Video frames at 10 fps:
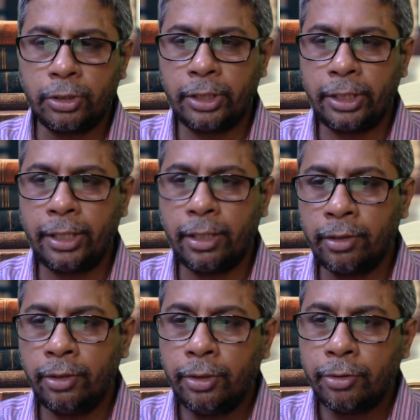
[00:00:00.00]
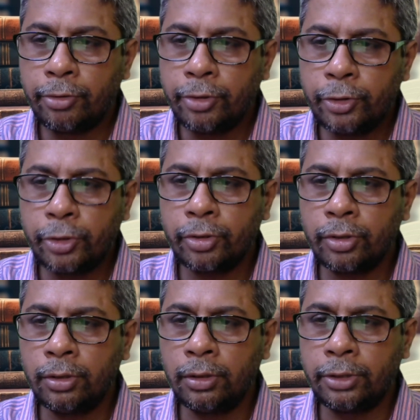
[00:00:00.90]
area,
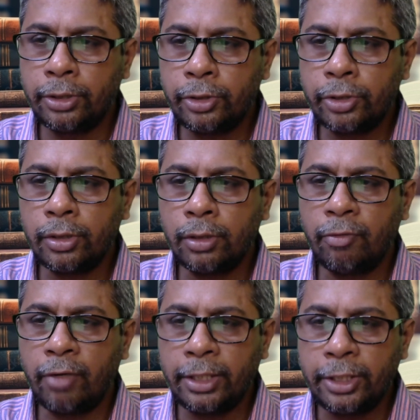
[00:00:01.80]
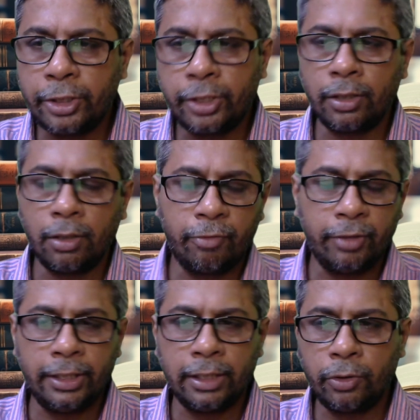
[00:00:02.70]
regional variation of
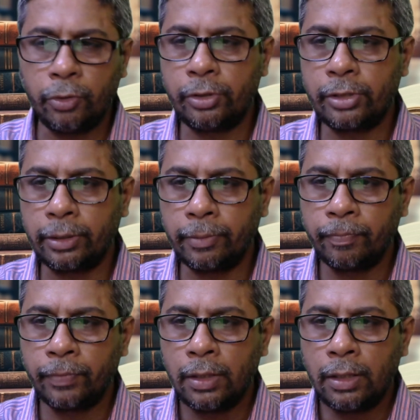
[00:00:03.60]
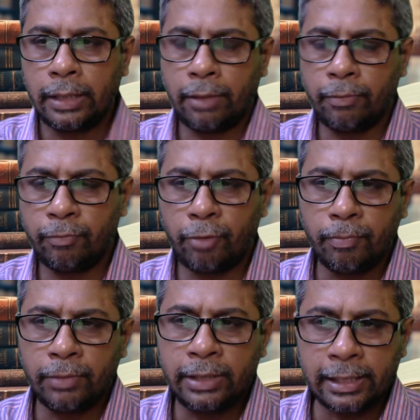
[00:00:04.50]
Indian cuisine. And
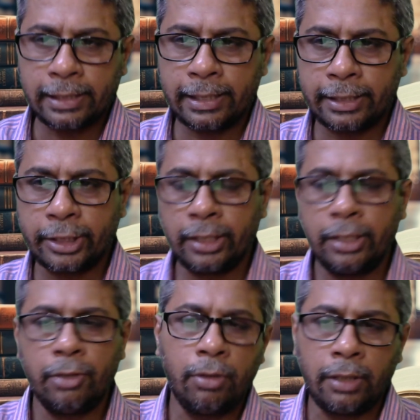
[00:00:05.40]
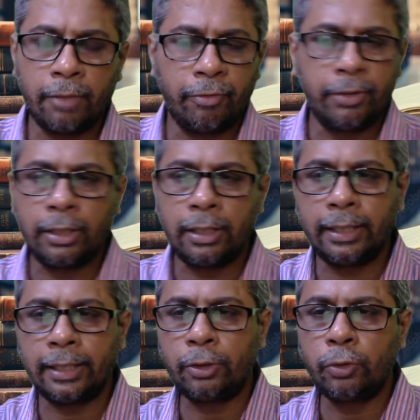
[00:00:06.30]
from this section you will definitely
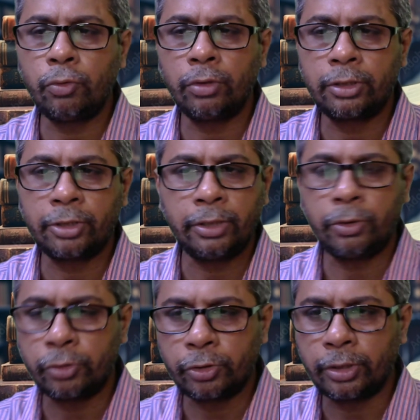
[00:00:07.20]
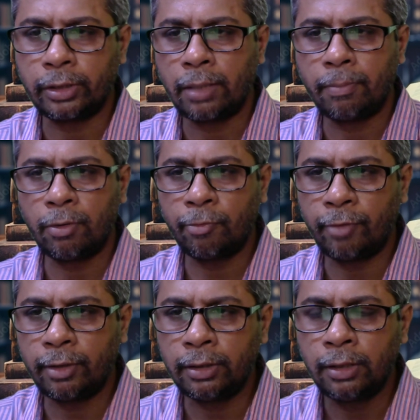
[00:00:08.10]
get 2 or 3 questions. Number
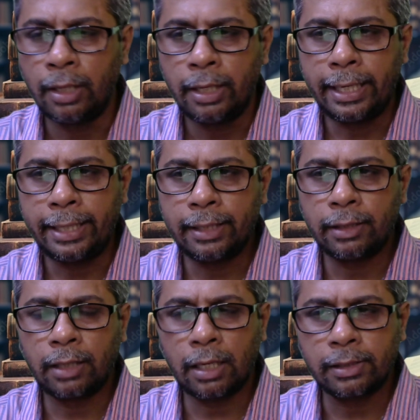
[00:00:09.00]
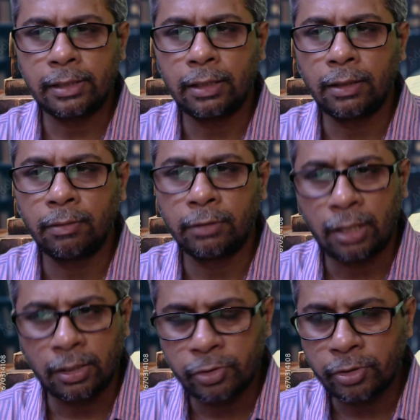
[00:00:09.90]
1, Indian classical
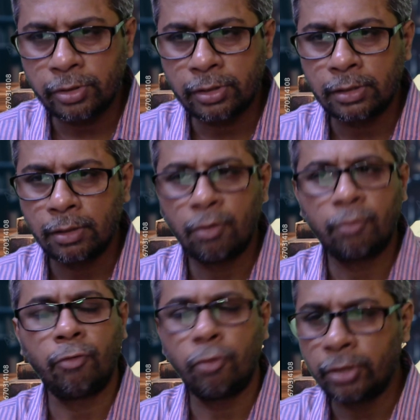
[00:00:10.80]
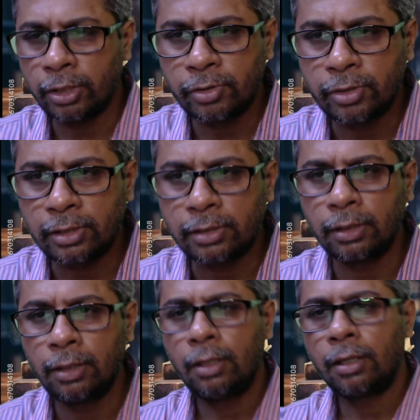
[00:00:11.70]
dances or folk dances,
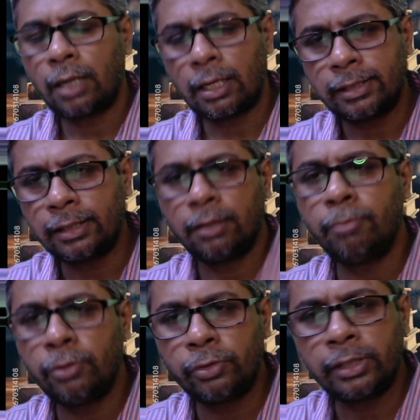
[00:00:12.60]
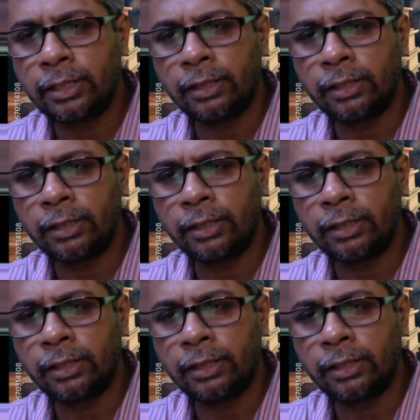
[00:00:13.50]
classical music